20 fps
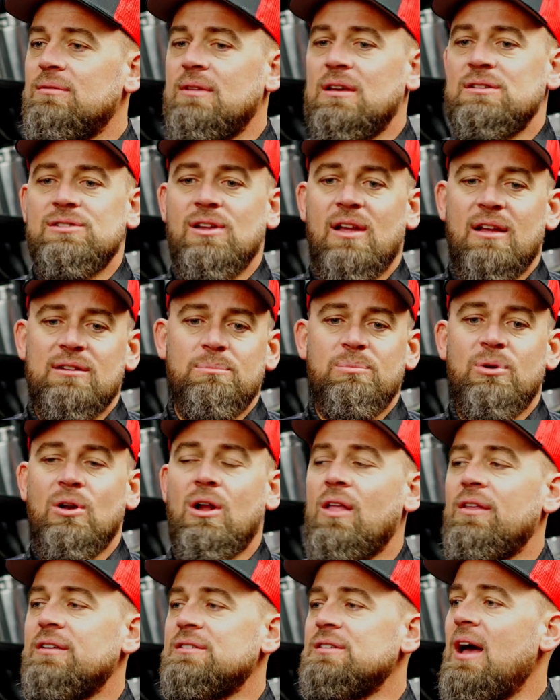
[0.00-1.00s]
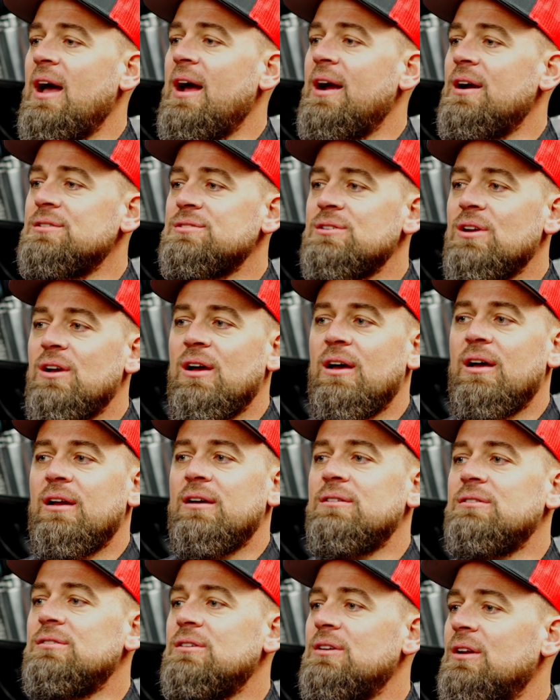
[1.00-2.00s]
still have to put all the tires
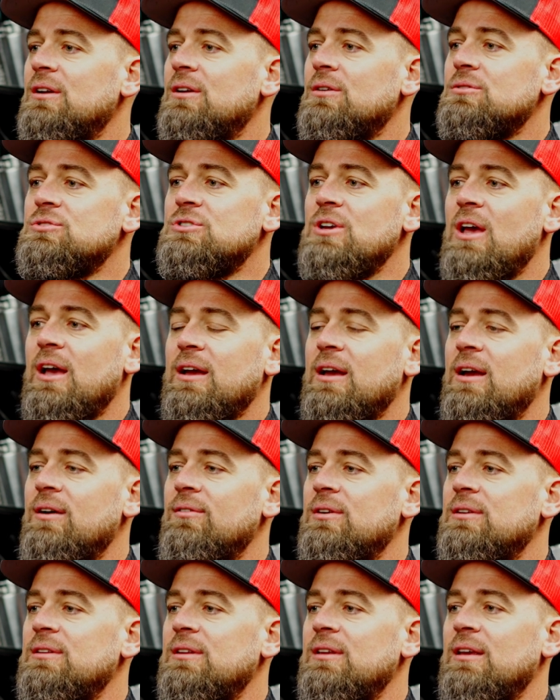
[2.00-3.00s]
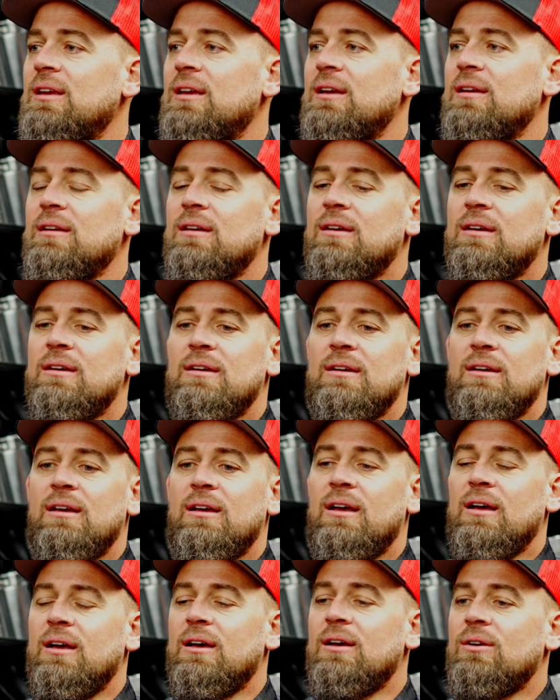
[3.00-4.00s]
on, check everything,
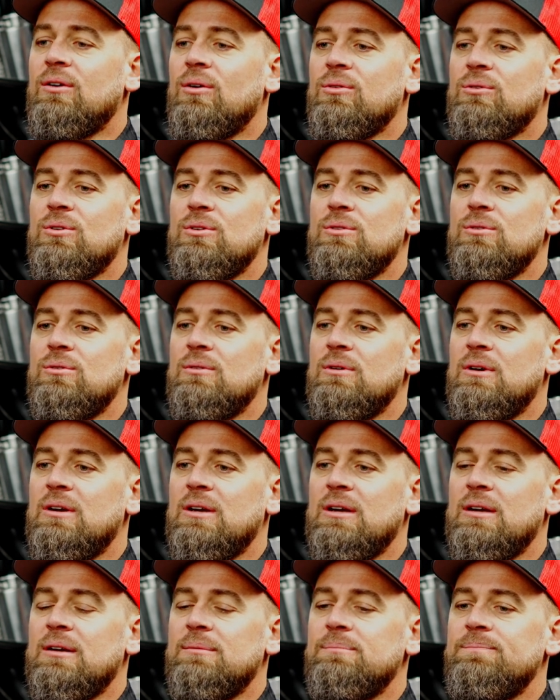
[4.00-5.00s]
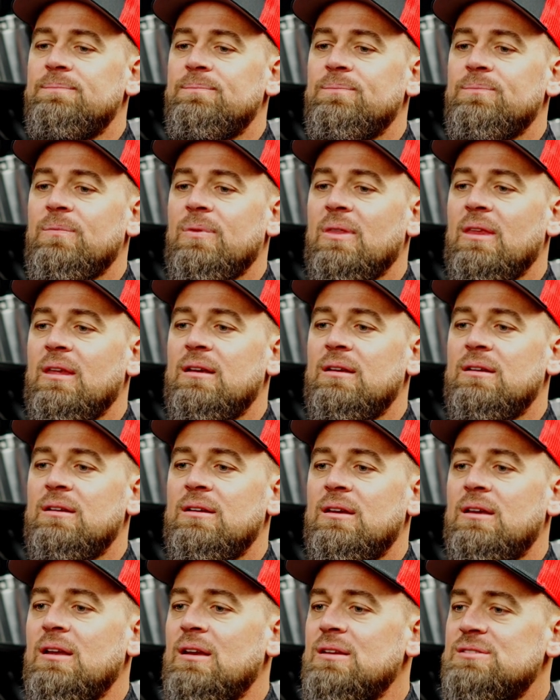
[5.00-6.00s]
go through
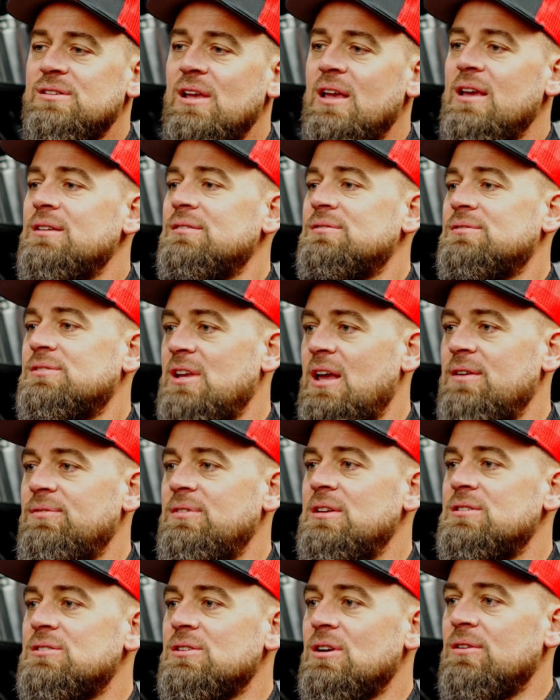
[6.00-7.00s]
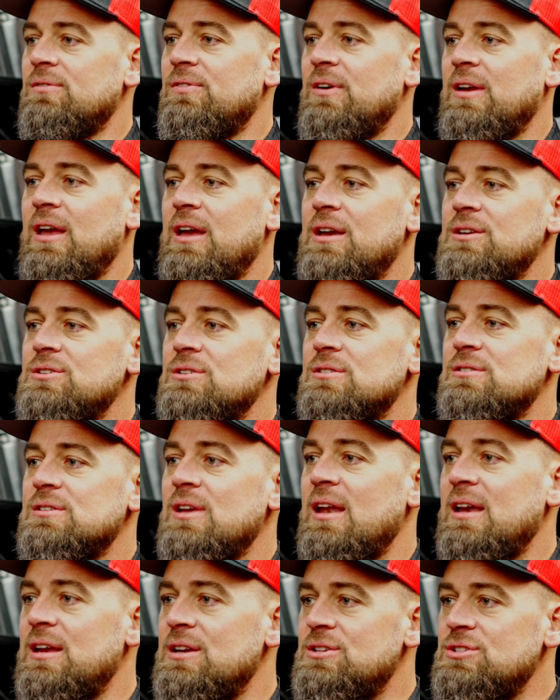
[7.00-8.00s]
getting safety
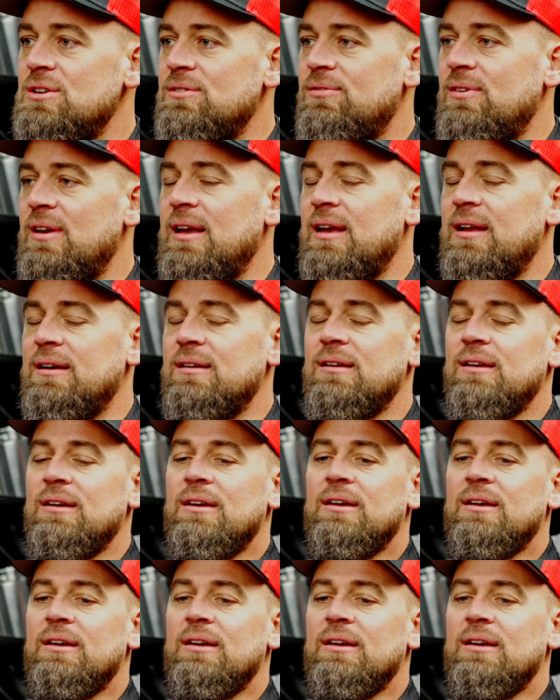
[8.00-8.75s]
certifications at each event.